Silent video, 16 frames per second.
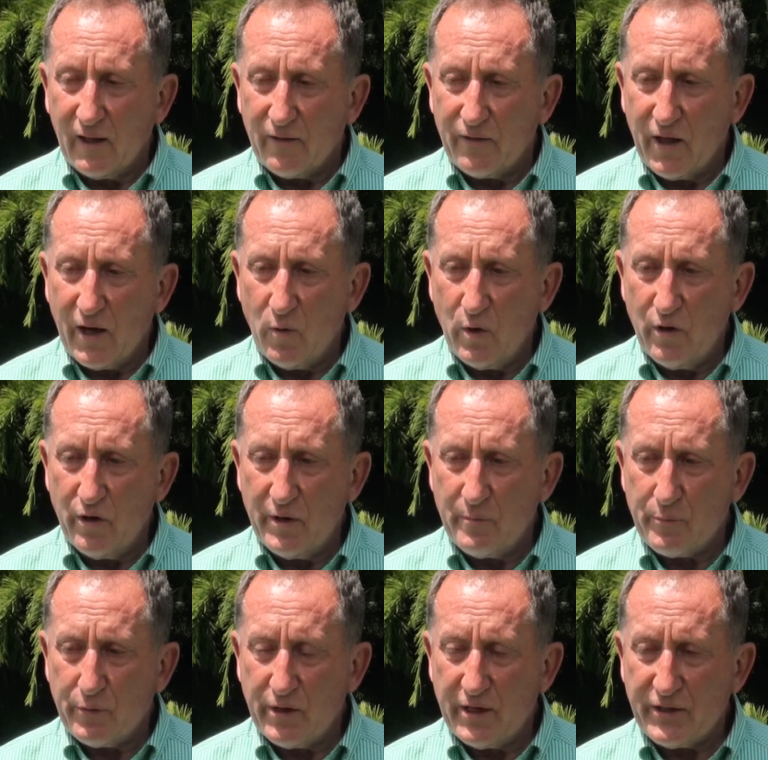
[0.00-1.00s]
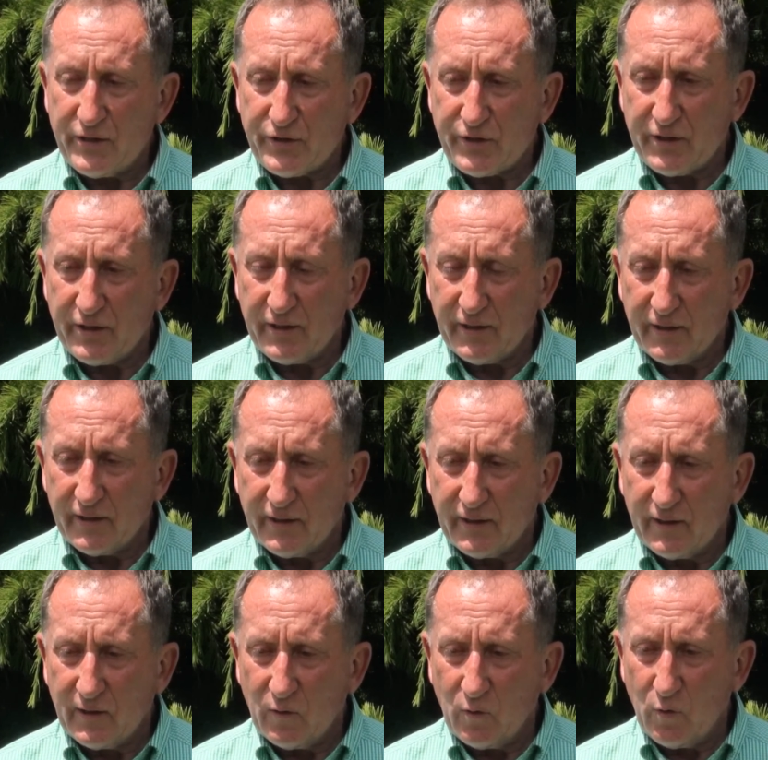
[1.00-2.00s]
They were impressed
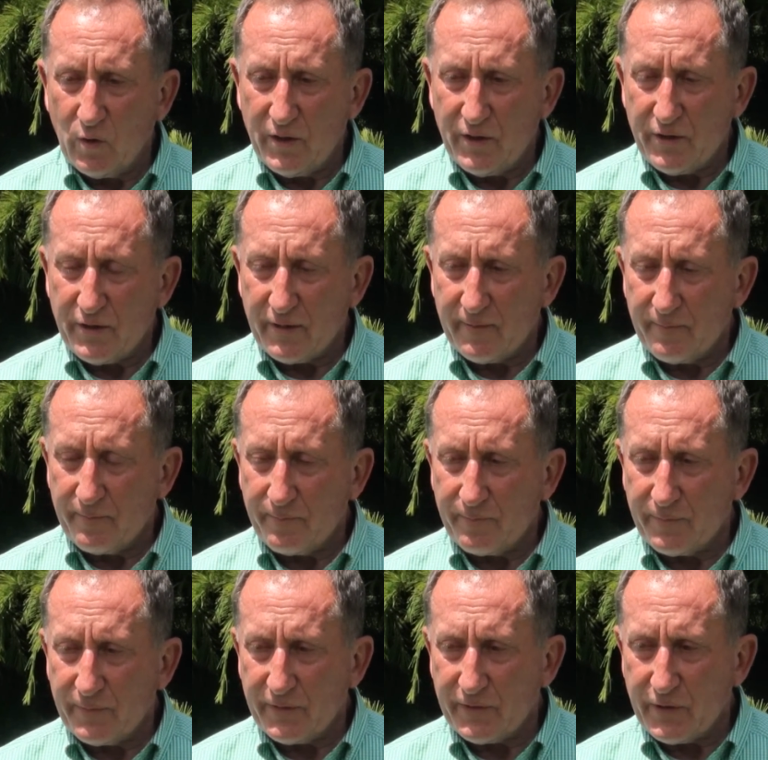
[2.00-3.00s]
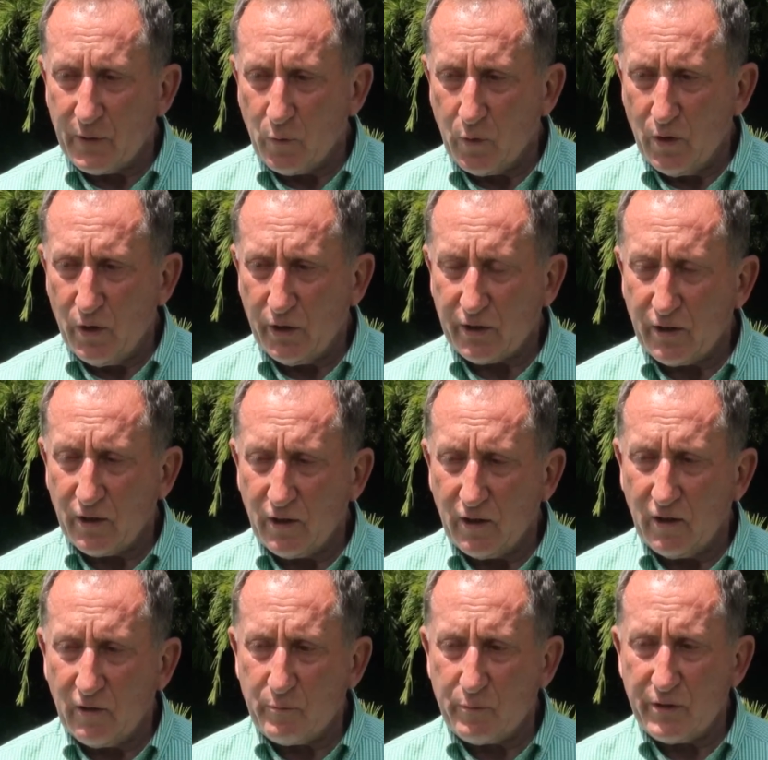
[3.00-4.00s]
with the work
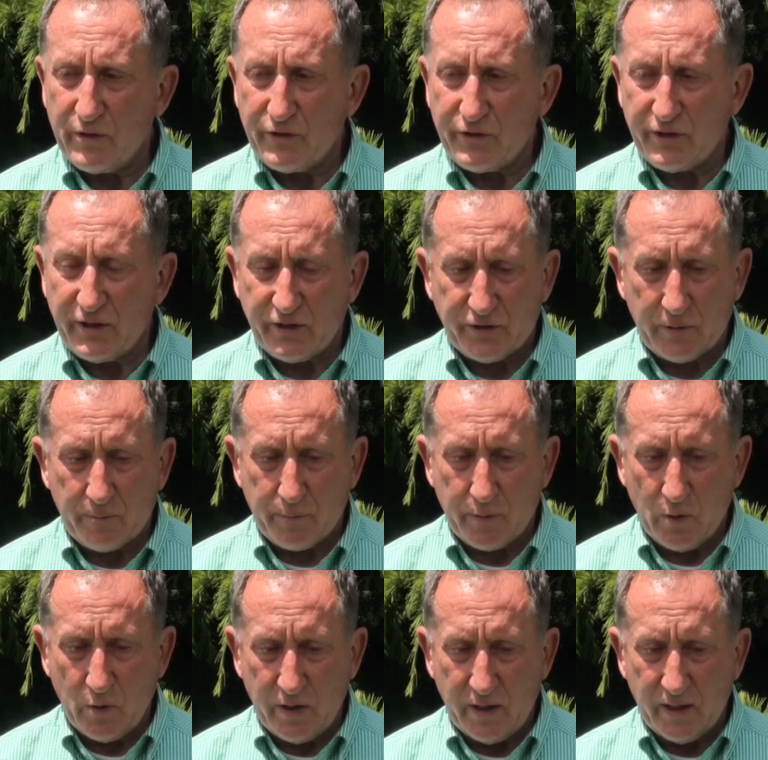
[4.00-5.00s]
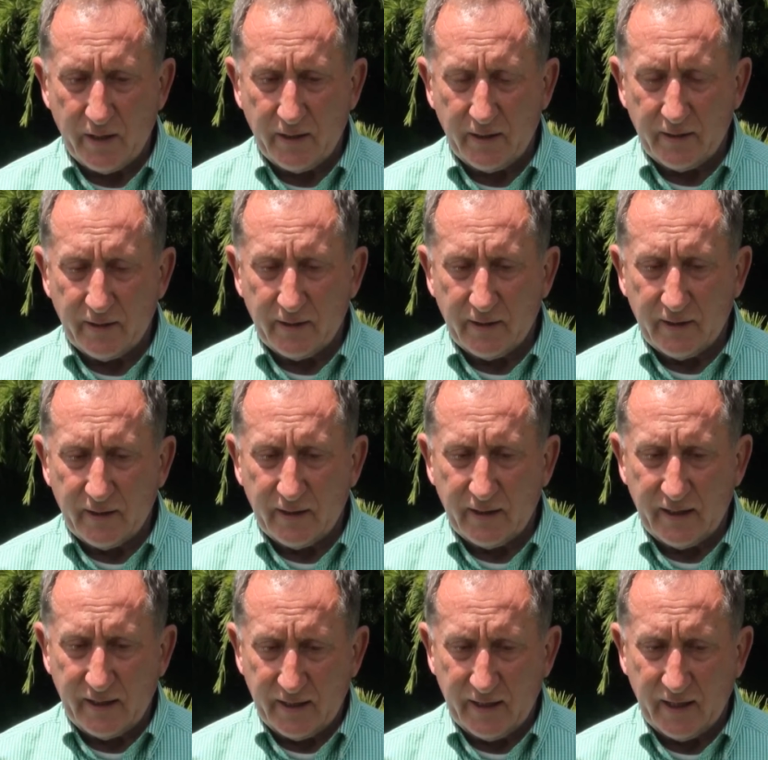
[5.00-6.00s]
of Princess Te Puia
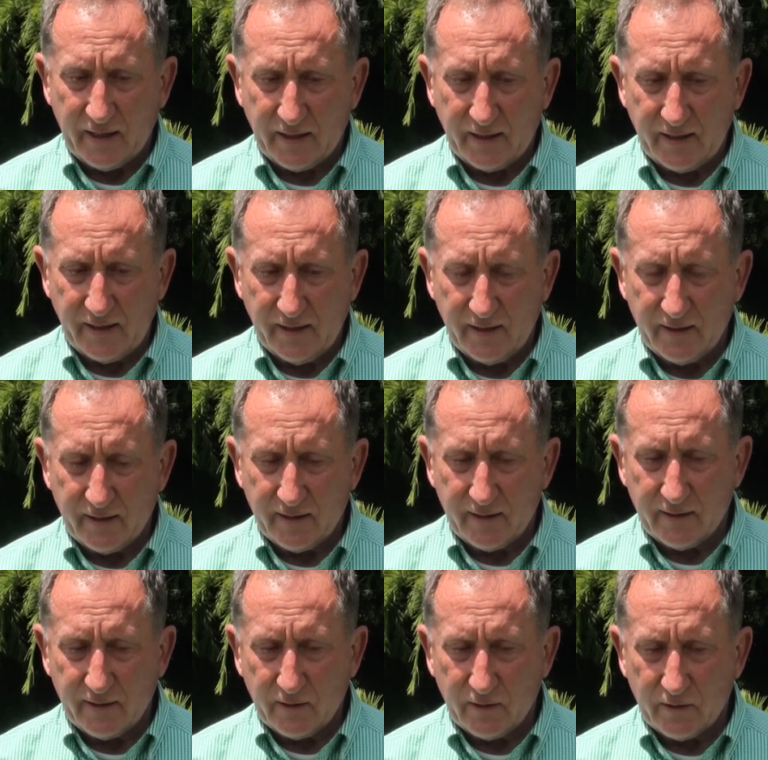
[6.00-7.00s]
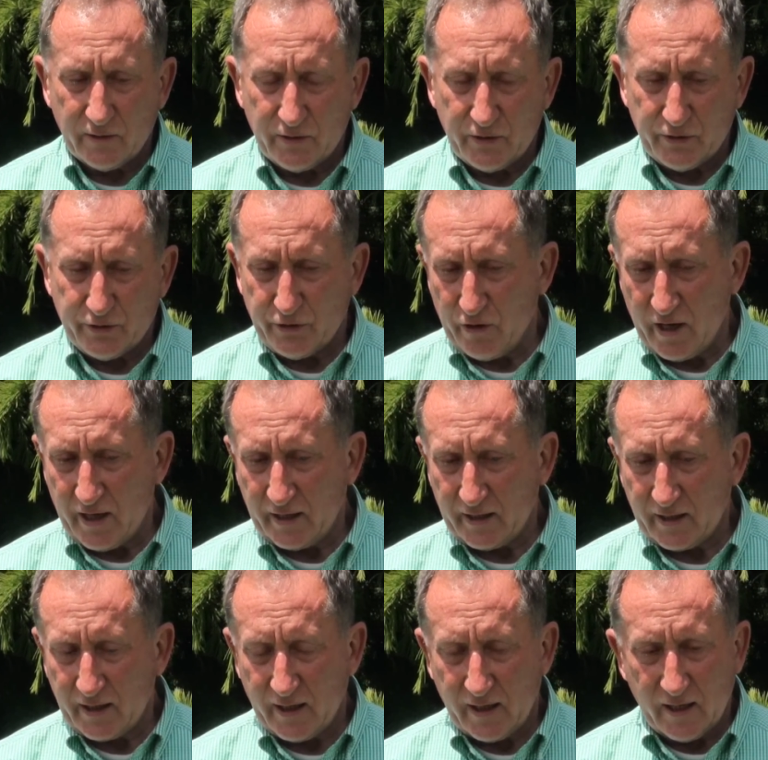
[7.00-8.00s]
Herangi
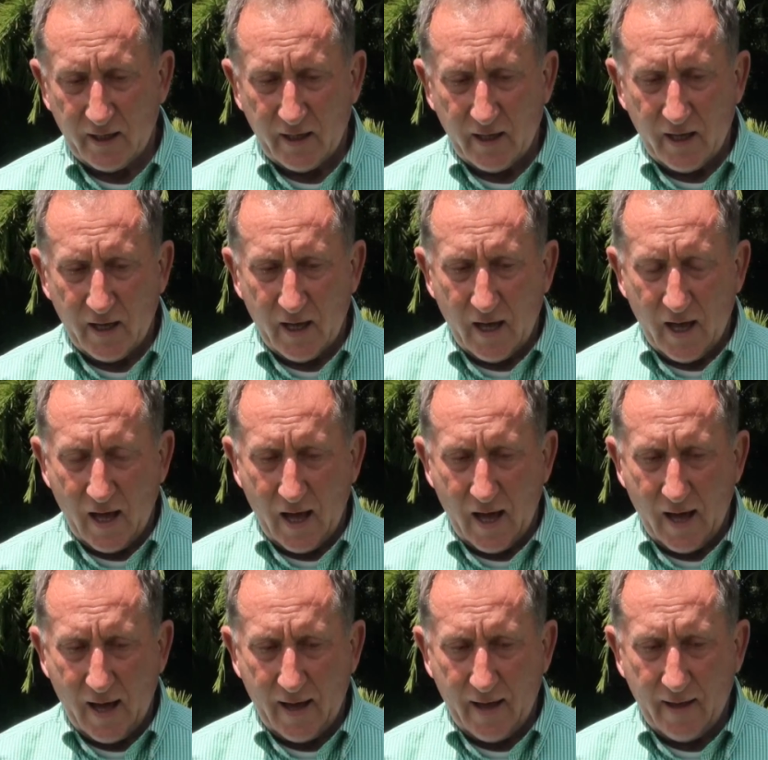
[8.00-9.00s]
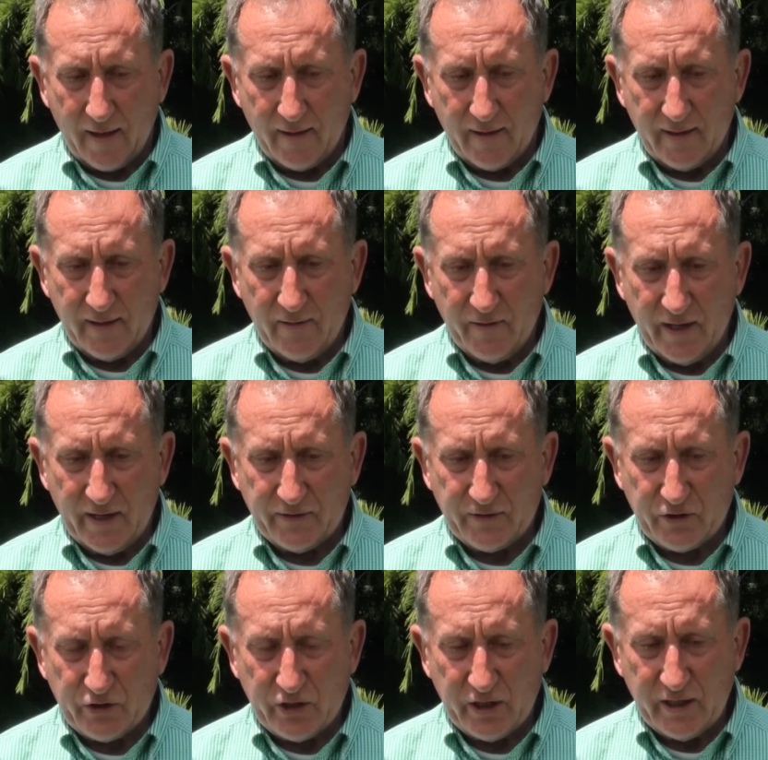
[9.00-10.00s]
Srank, in
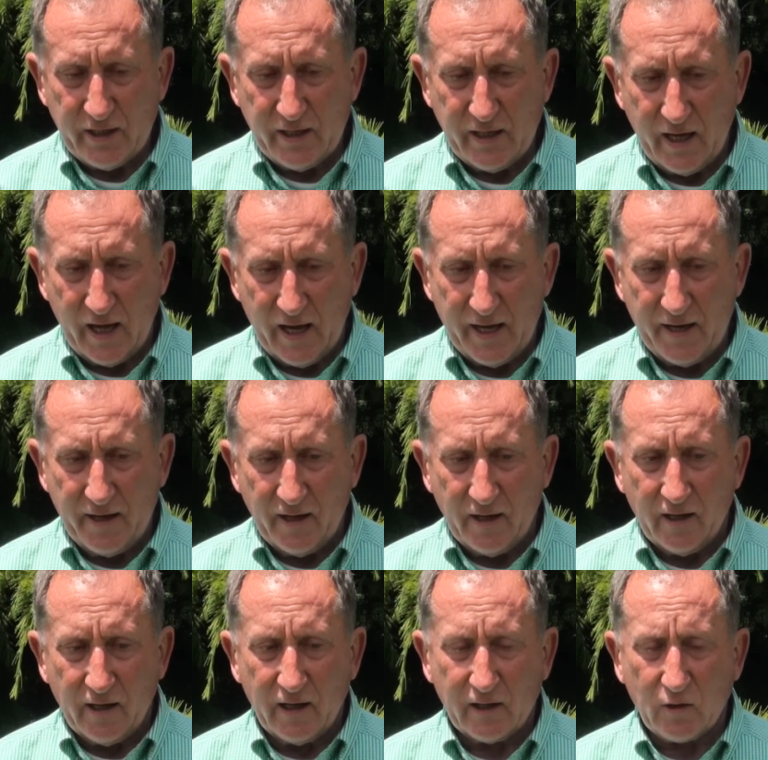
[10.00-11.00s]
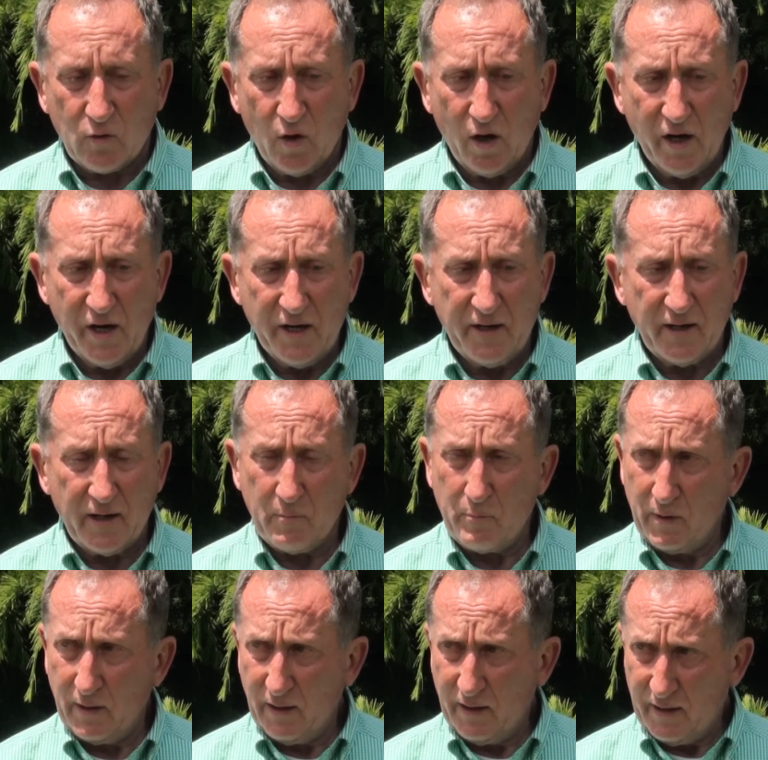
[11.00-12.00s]
that she had acquired a
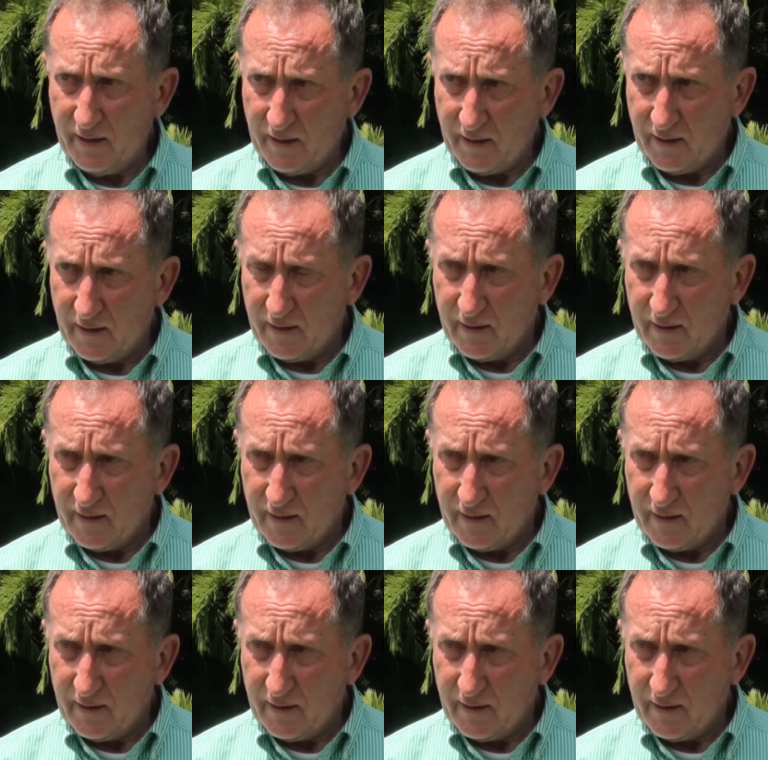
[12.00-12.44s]
building